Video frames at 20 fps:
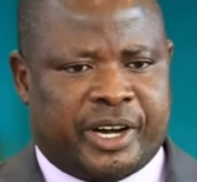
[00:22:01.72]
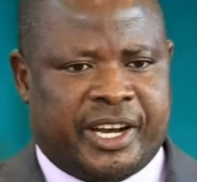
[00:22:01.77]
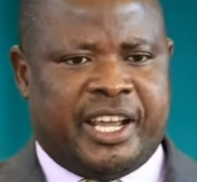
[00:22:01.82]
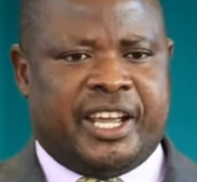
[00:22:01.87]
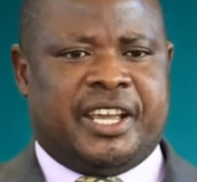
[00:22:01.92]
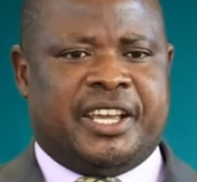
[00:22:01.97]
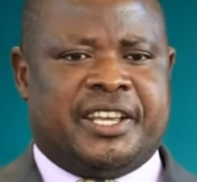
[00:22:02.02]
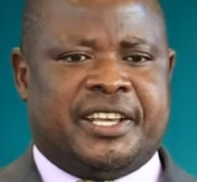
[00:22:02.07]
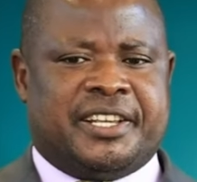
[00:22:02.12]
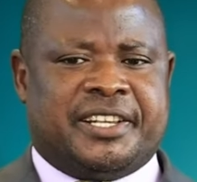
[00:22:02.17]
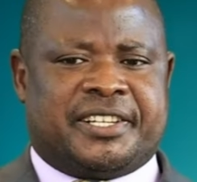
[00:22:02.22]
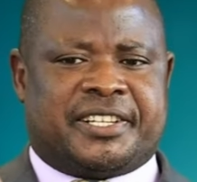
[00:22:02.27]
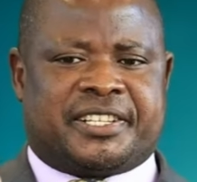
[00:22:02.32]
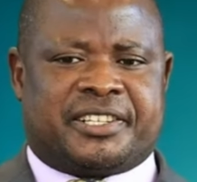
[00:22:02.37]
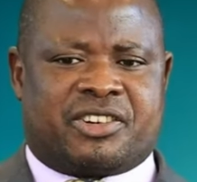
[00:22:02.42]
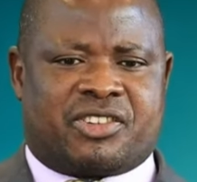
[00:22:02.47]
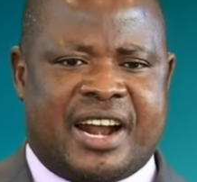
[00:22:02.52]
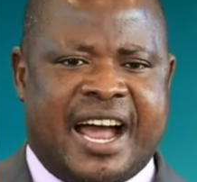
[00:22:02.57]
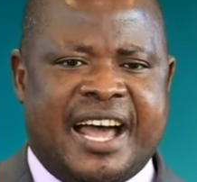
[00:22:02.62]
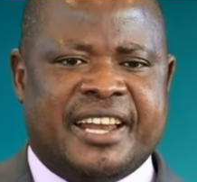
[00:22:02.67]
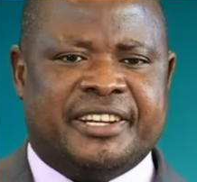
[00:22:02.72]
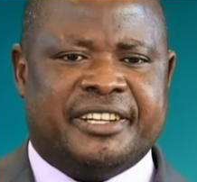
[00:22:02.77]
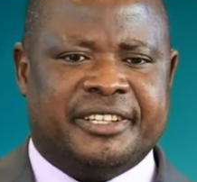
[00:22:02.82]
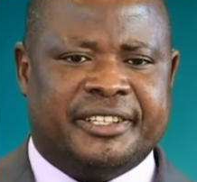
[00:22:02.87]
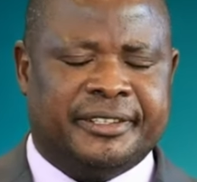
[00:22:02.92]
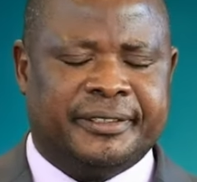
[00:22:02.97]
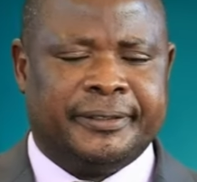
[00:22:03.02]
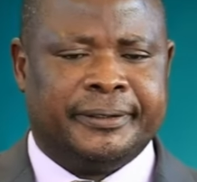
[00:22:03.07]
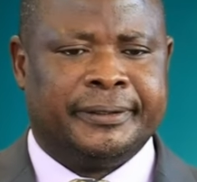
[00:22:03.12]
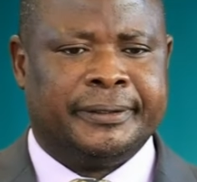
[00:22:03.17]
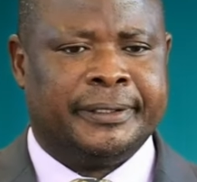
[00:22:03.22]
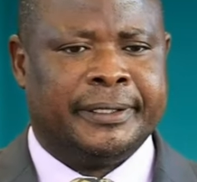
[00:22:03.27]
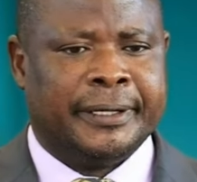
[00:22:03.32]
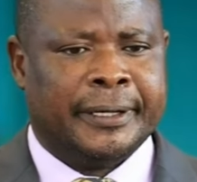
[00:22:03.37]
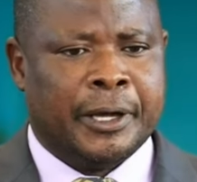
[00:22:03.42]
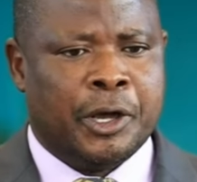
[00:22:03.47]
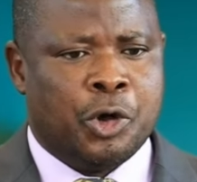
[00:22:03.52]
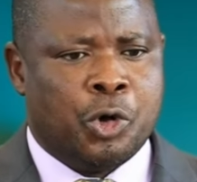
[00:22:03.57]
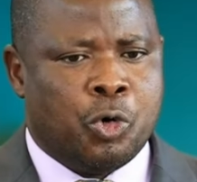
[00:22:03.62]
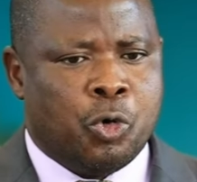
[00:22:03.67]
Please run.
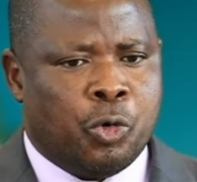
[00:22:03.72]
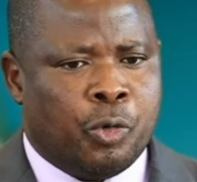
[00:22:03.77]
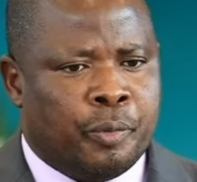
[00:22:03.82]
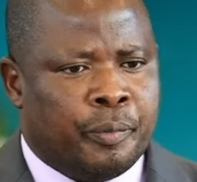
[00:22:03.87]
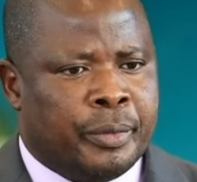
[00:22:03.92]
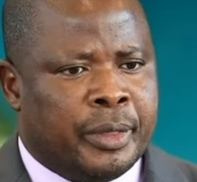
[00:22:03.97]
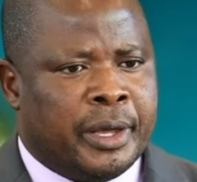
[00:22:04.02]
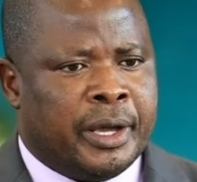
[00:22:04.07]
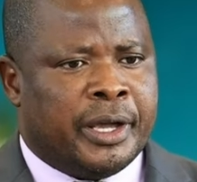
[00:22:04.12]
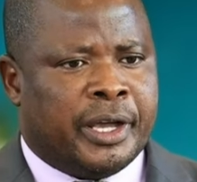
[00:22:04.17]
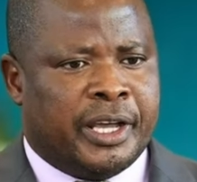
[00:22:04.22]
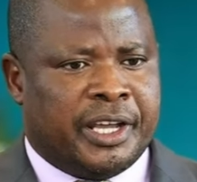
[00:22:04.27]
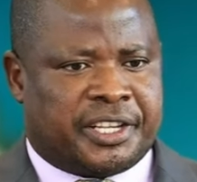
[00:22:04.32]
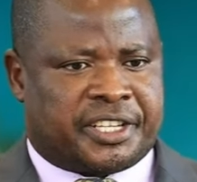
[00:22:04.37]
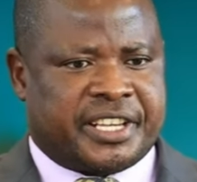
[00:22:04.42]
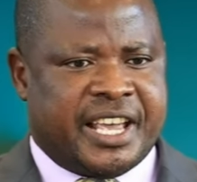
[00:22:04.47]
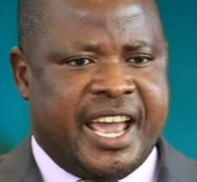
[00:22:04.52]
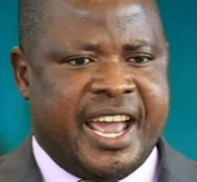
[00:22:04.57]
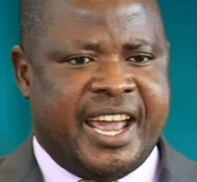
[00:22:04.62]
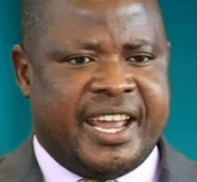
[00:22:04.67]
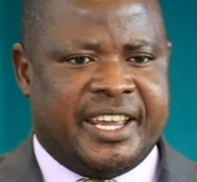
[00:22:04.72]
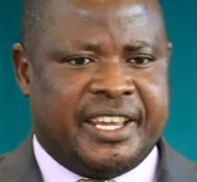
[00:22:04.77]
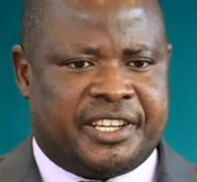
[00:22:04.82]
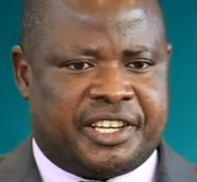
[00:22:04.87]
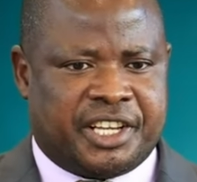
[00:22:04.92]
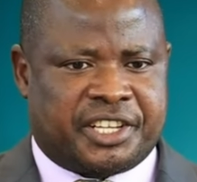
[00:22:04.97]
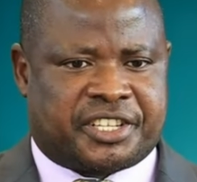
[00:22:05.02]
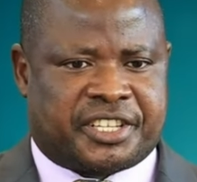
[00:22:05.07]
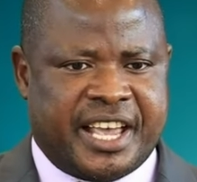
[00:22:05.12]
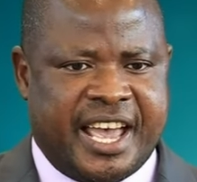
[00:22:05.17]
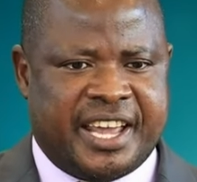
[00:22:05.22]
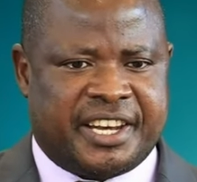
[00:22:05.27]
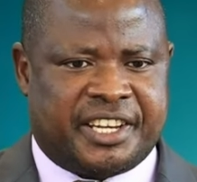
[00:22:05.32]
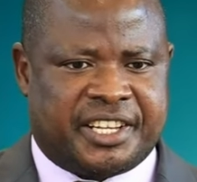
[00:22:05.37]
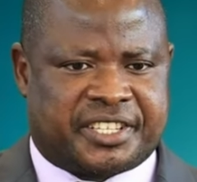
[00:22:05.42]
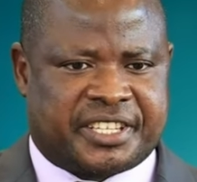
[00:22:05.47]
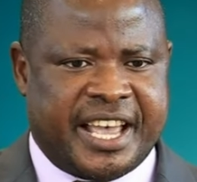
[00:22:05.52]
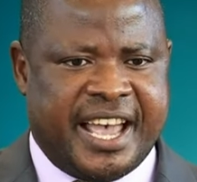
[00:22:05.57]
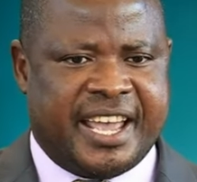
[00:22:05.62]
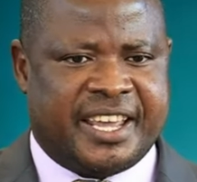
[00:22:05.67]
He said, he
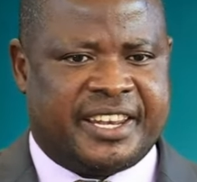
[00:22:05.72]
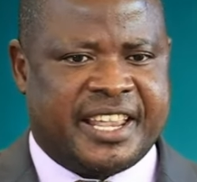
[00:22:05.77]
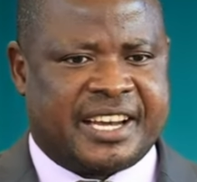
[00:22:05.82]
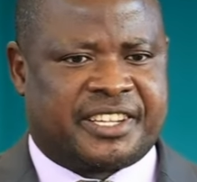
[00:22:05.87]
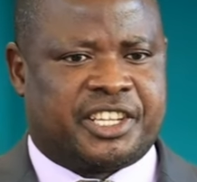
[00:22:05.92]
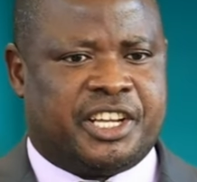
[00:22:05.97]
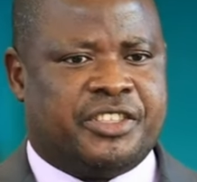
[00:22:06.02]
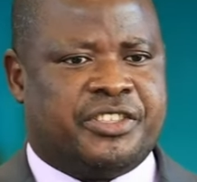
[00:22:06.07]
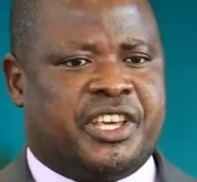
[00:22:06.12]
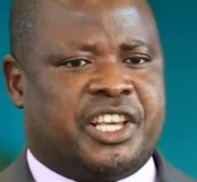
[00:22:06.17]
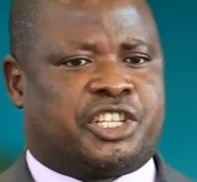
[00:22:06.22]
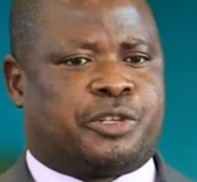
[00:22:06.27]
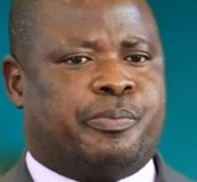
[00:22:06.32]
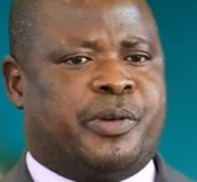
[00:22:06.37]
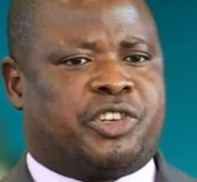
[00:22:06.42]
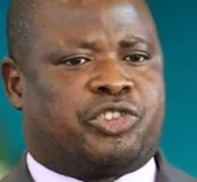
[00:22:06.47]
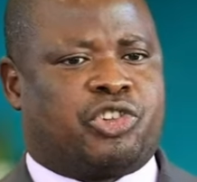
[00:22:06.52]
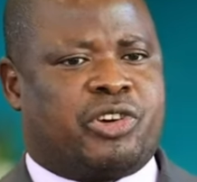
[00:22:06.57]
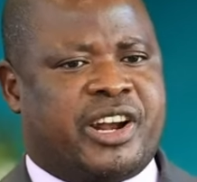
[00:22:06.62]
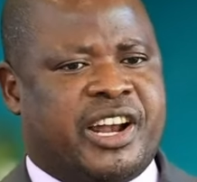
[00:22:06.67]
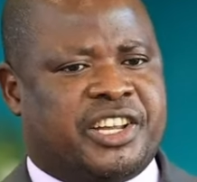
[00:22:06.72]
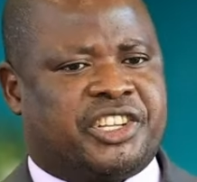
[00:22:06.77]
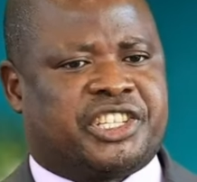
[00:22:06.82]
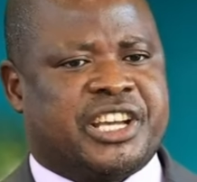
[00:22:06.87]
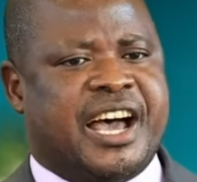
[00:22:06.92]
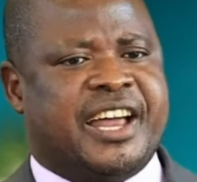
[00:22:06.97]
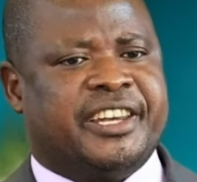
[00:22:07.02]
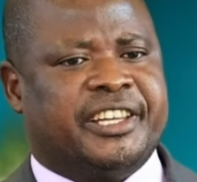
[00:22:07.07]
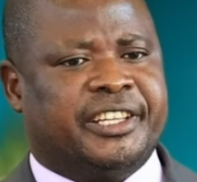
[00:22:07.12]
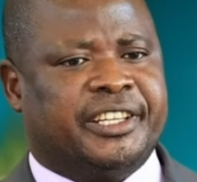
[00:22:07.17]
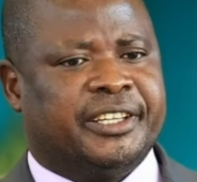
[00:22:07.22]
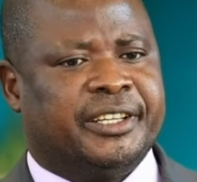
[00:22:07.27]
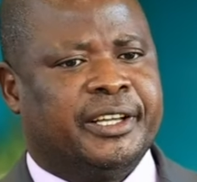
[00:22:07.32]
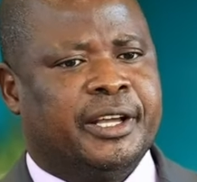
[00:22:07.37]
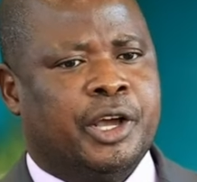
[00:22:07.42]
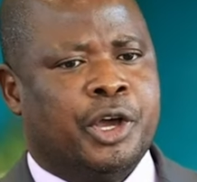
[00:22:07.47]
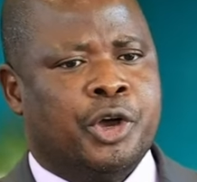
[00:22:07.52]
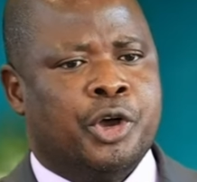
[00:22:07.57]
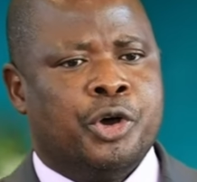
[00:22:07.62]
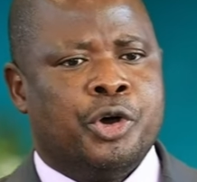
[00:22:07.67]
said, he said that in this missionary journey,
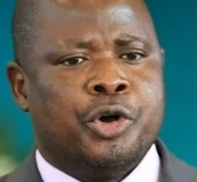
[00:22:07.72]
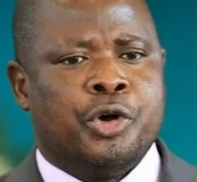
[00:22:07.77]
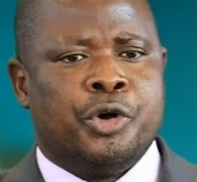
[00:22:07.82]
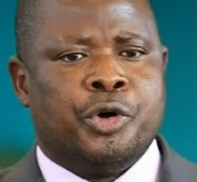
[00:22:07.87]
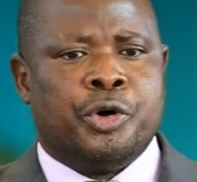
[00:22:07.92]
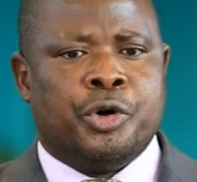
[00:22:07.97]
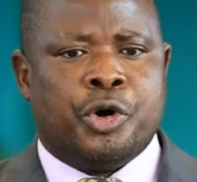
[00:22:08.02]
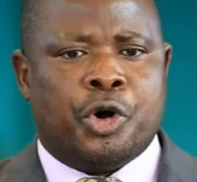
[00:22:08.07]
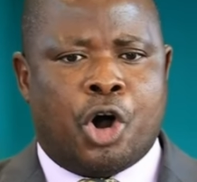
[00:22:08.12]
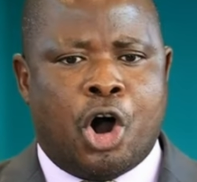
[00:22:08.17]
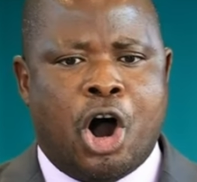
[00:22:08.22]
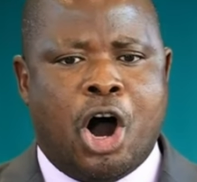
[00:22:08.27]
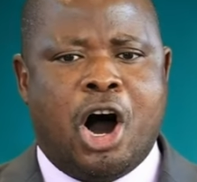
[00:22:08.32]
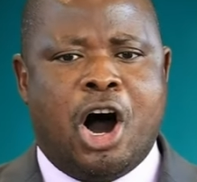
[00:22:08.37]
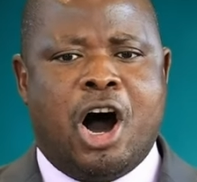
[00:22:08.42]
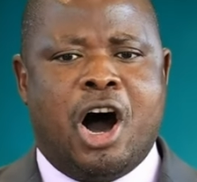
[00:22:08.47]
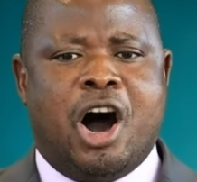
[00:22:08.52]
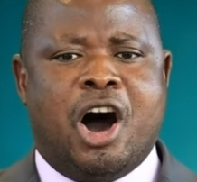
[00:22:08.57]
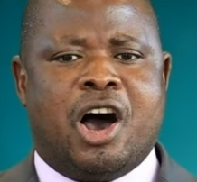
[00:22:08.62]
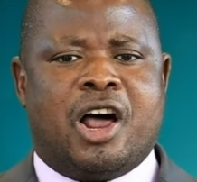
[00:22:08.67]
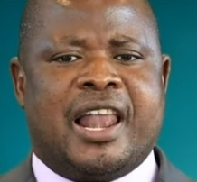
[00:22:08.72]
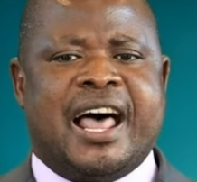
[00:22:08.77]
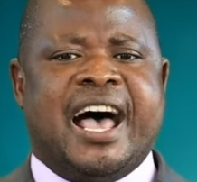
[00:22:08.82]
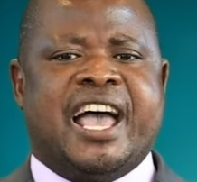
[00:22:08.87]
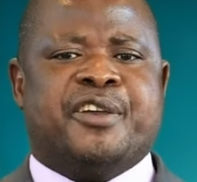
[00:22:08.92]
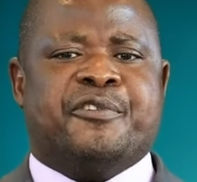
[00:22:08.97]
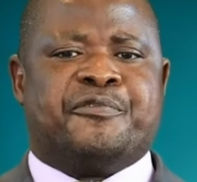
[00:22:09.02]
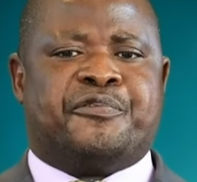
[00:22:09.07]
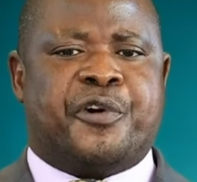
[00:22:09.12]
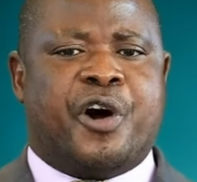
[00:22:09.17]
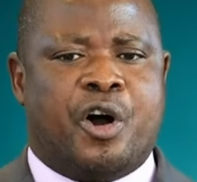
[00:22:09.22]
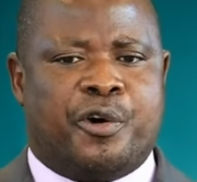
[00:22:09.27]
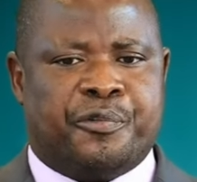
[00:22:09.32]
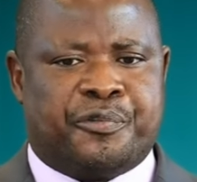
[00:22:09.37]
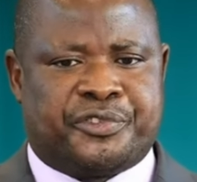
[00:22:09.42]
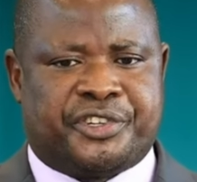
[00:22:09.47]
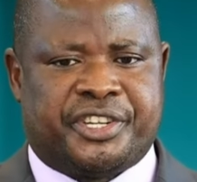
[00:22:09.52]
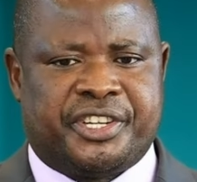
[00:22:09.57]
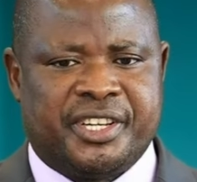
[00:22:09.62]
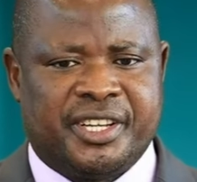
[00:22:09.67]
all are
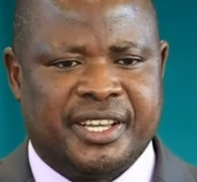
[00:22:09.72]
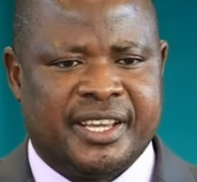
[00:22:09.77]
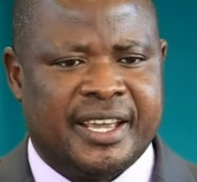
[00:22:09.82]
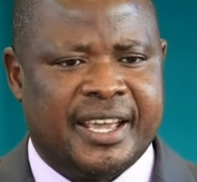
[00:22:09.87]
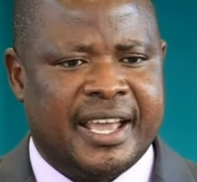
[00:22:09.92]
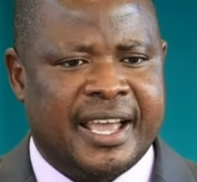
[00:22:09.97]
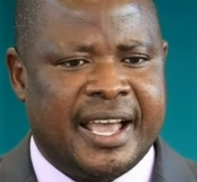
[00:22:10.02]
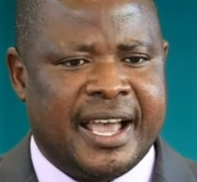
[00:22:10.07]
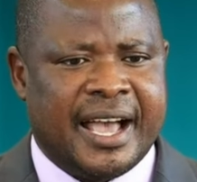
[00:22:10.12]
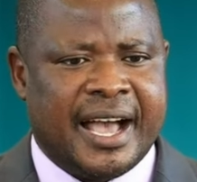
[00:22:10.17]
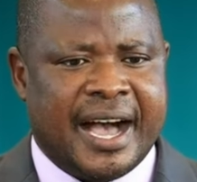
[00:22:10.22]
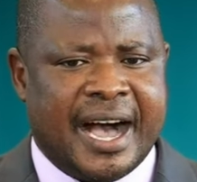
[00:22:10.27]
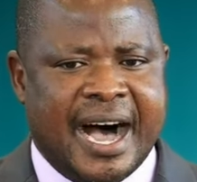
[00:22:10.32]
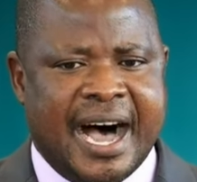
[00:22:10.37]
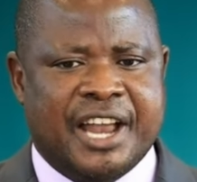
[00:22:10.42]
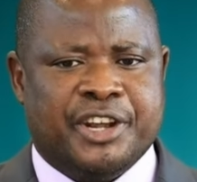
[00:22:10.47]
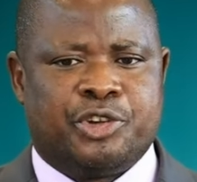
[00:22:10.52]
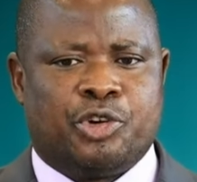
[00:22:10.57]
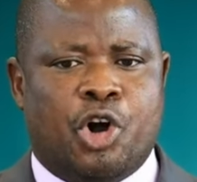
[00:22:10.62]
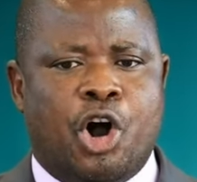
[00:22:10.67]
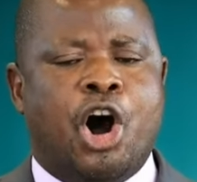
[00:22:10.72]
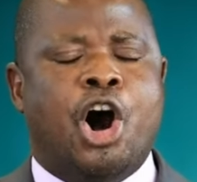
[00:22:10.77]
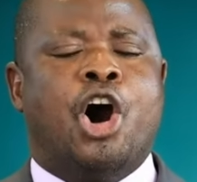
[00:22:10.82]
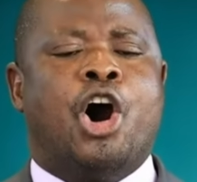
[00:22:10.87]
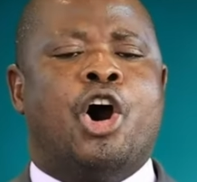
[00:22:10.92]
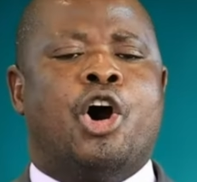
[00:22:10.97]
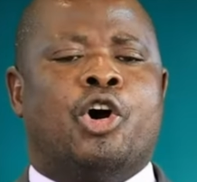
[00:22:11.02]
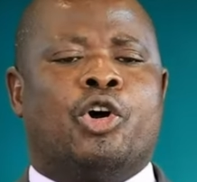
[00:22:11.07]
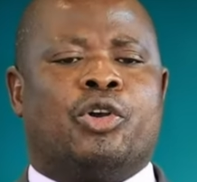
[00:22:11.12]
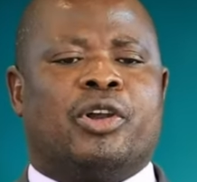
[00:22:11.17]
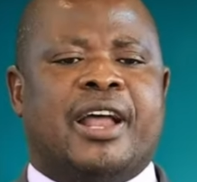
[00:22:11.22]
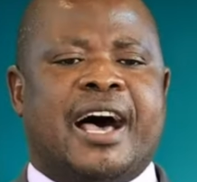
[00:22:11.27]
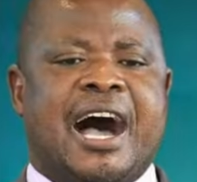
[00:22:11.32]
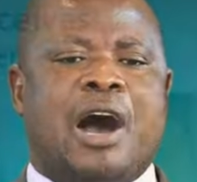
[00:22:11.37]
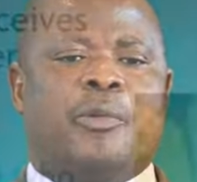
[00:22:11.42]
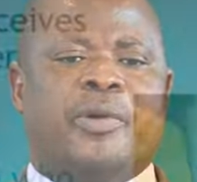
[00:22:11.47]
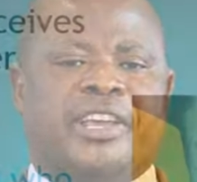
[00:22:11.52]
involved and all